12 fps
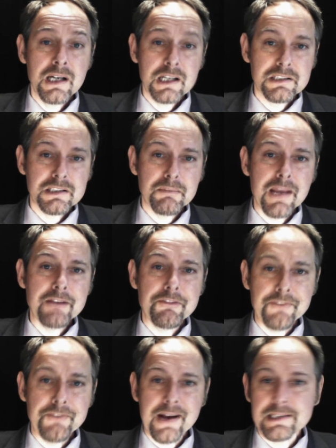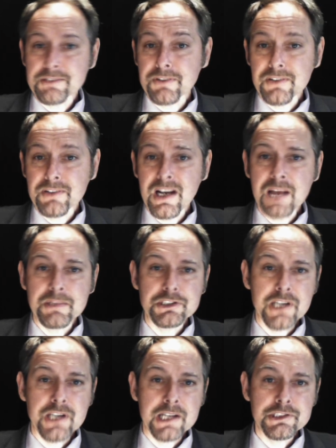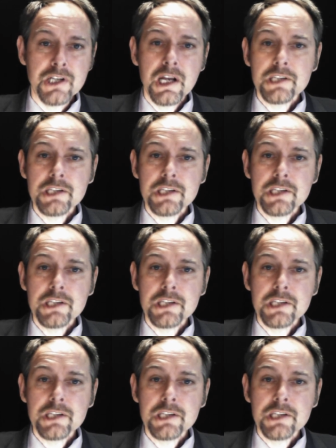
as the main factor for climate change,